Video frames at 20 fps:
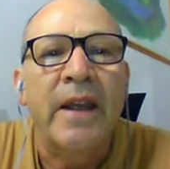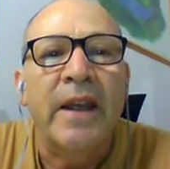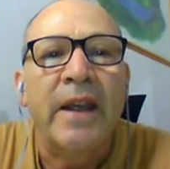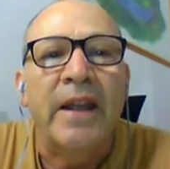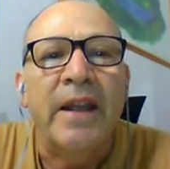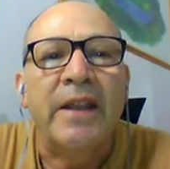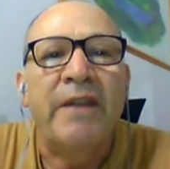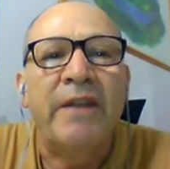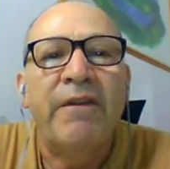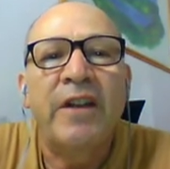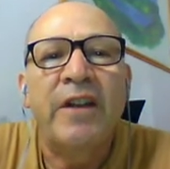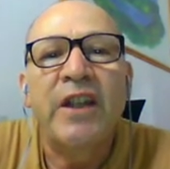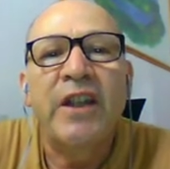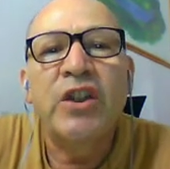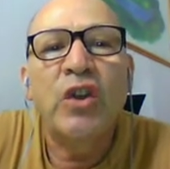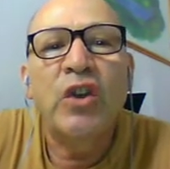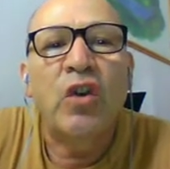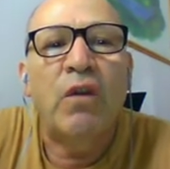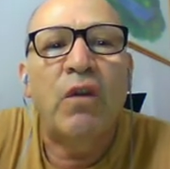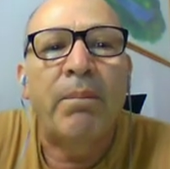
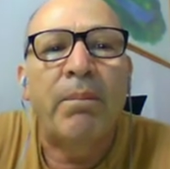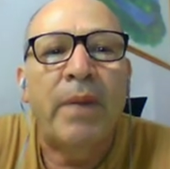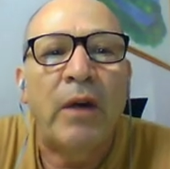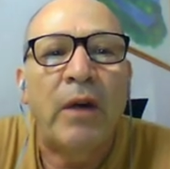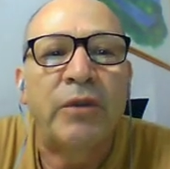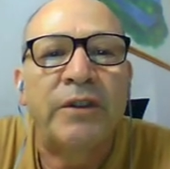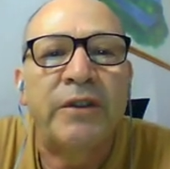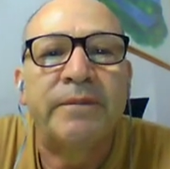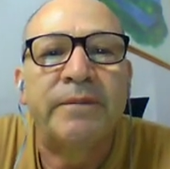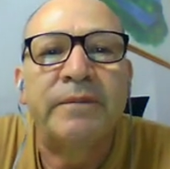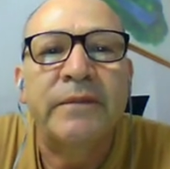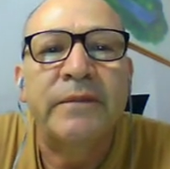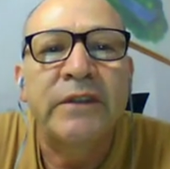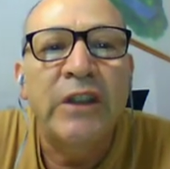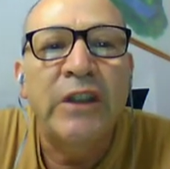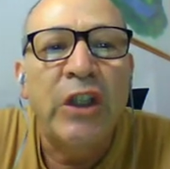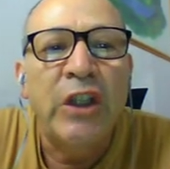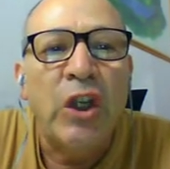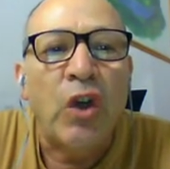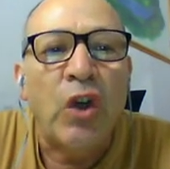Definition of compounding.
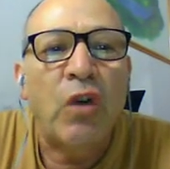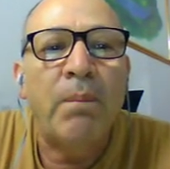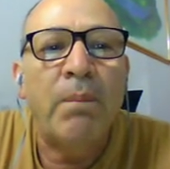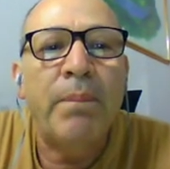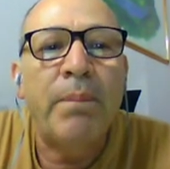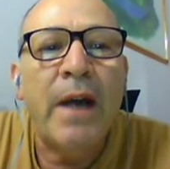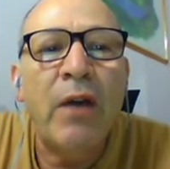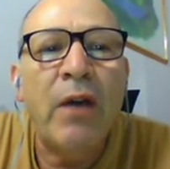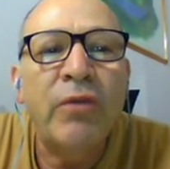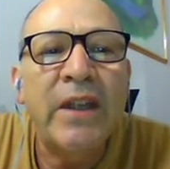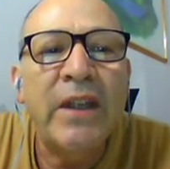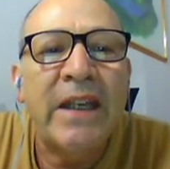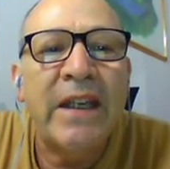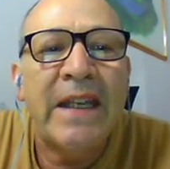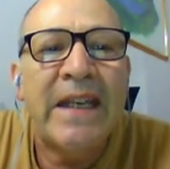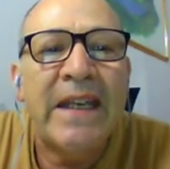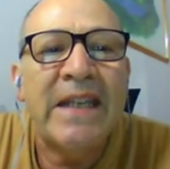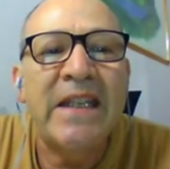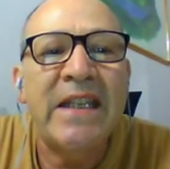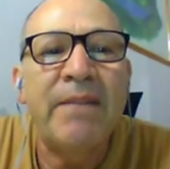Compounding
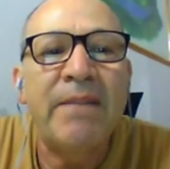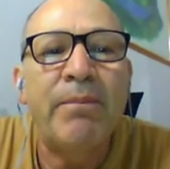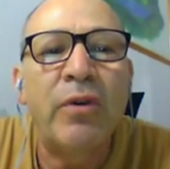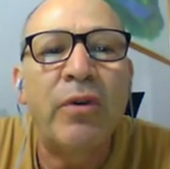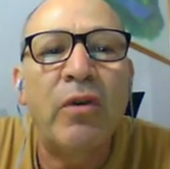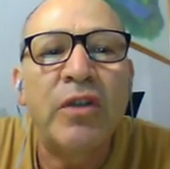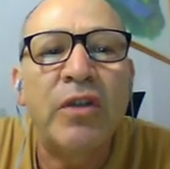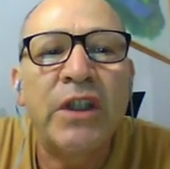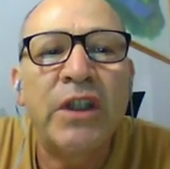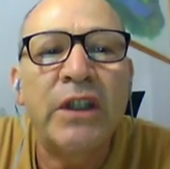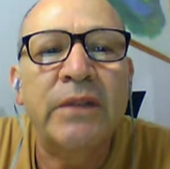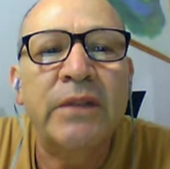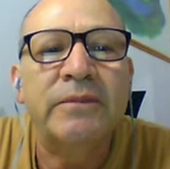is the process